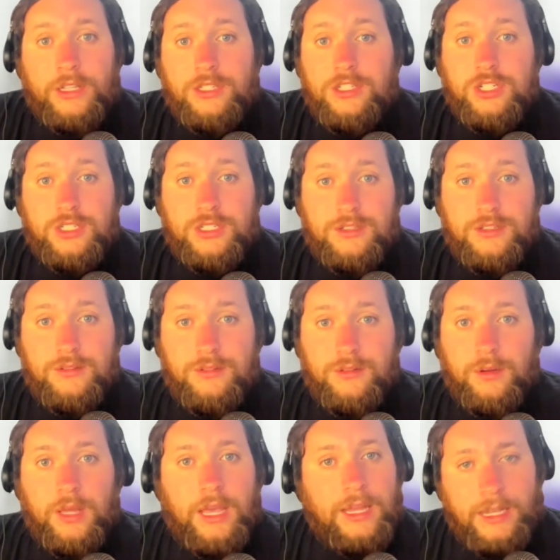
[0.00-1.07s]
It's just
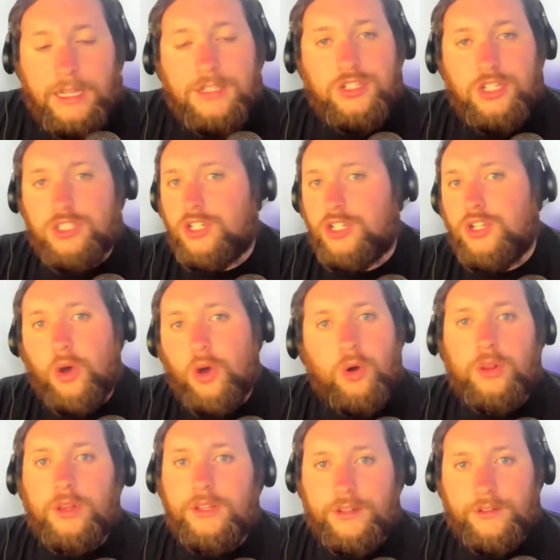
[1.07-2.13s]
it is just a
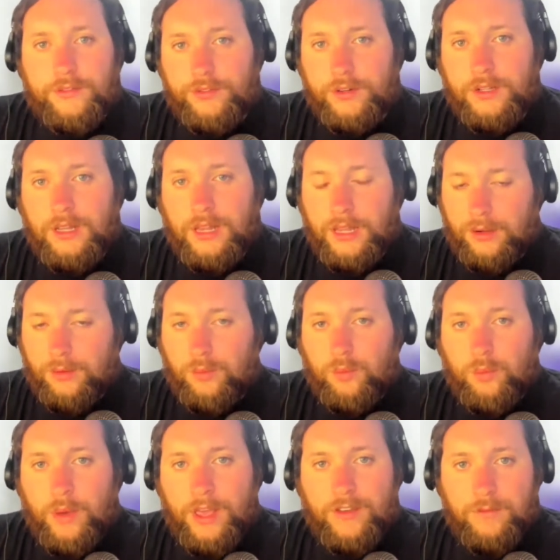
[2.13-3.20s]
totally different like
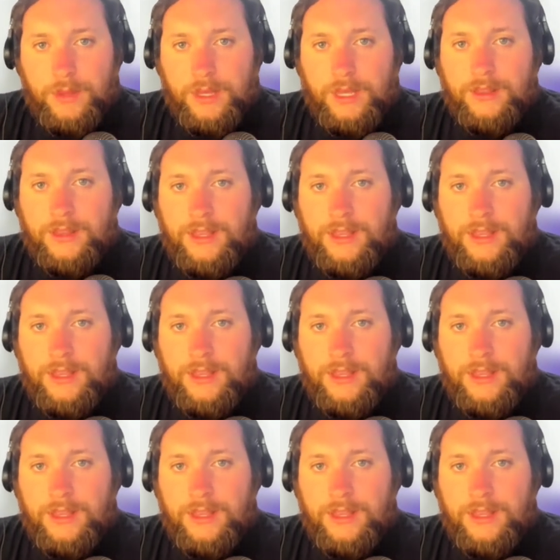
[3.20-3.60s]
way of being.